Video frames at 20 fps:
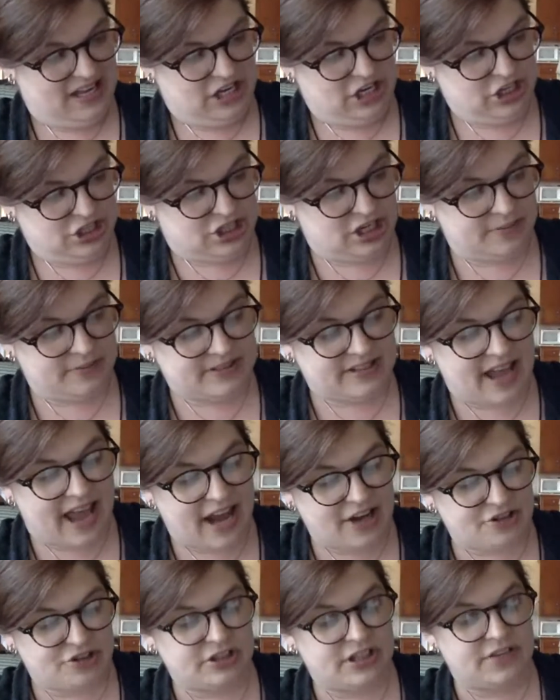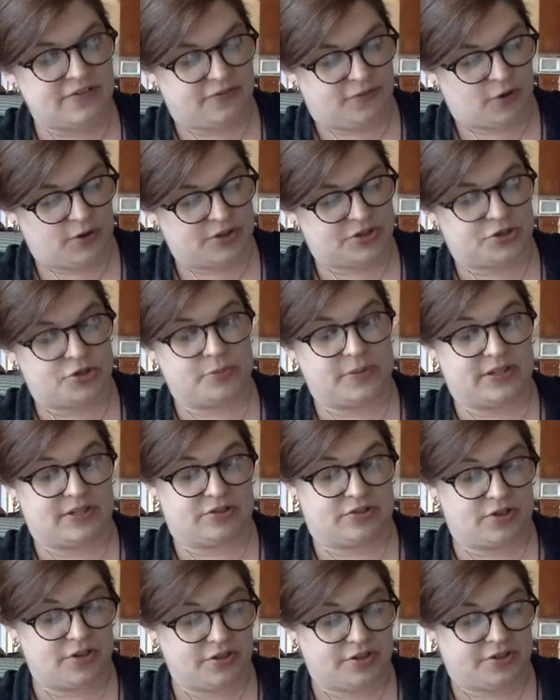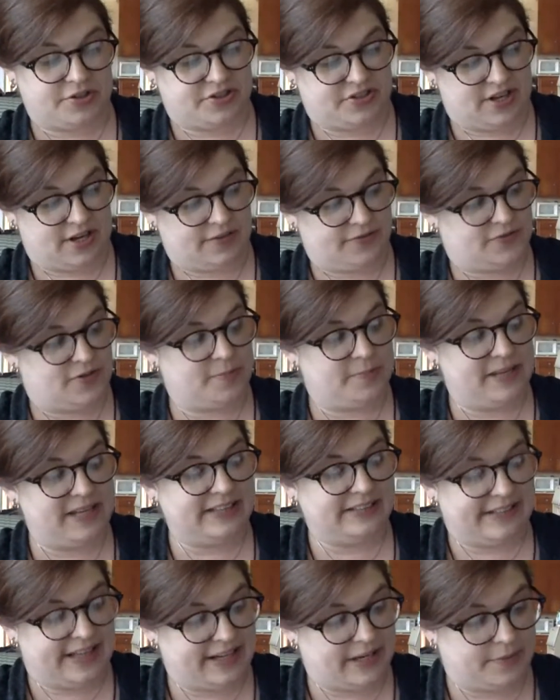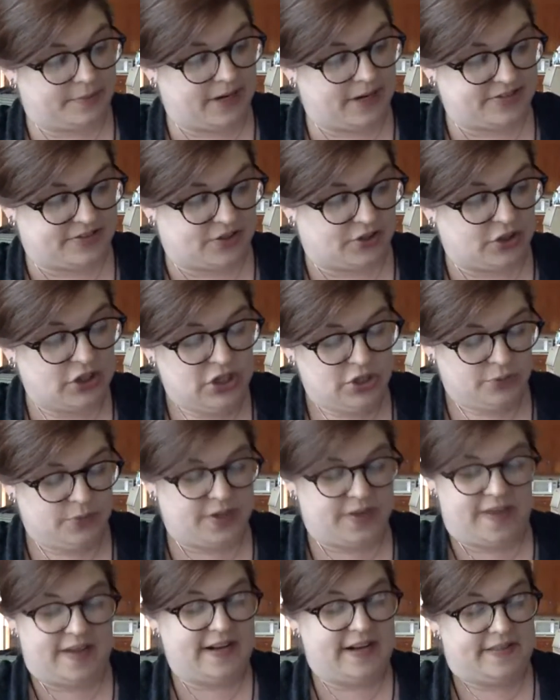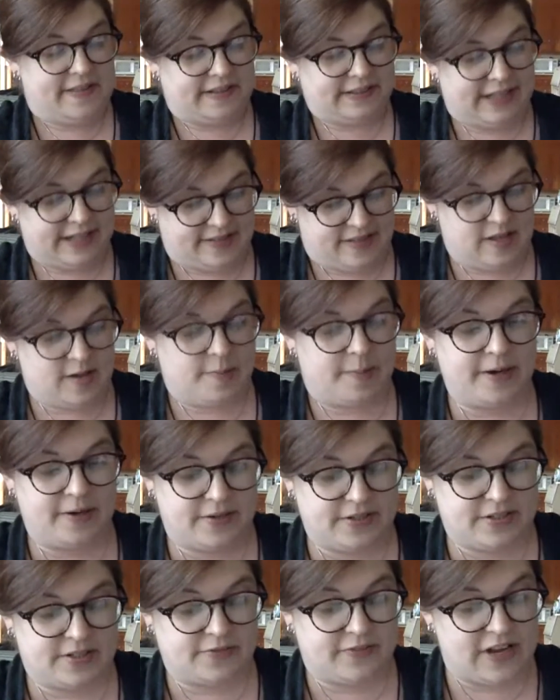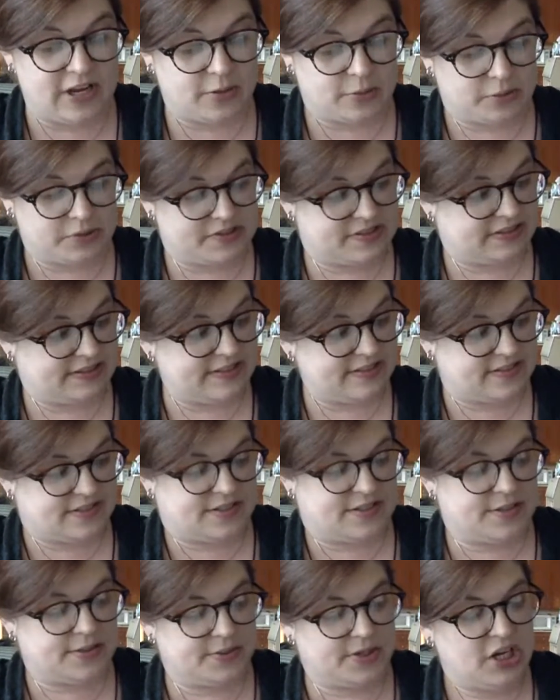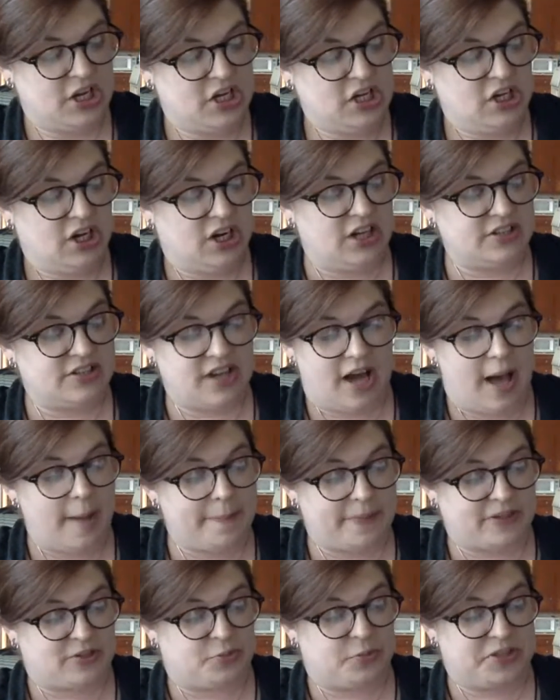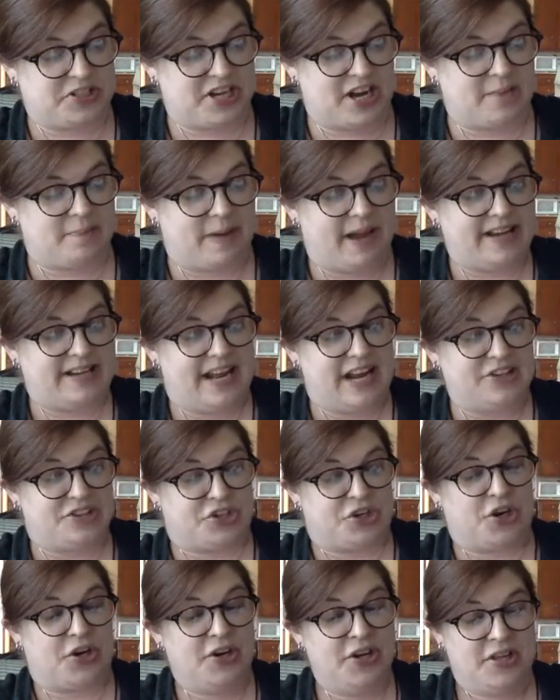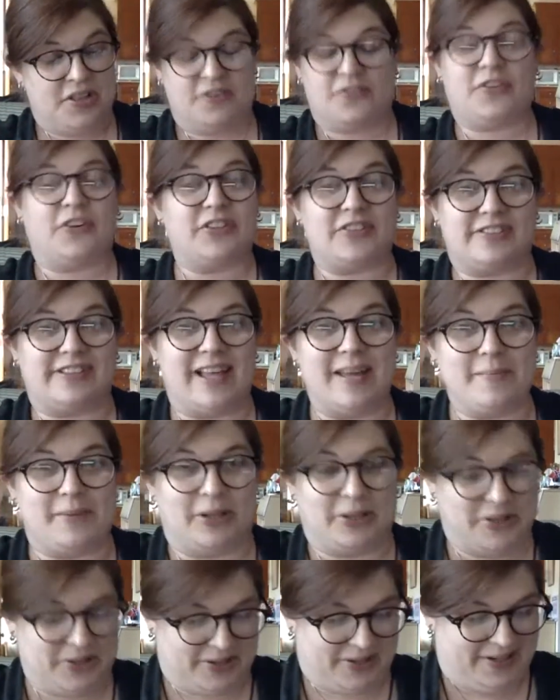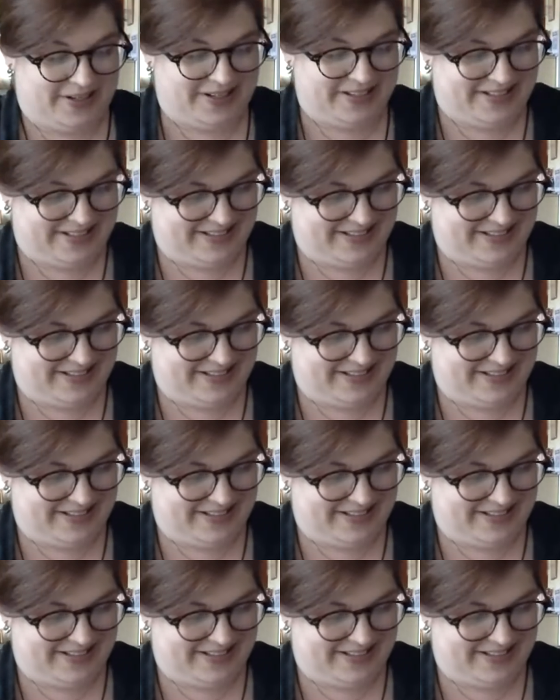She was actually forced to exert herself to meet Lady Russell with anything like the appearance of equal solicitude on topics which had by nature the first claim on her.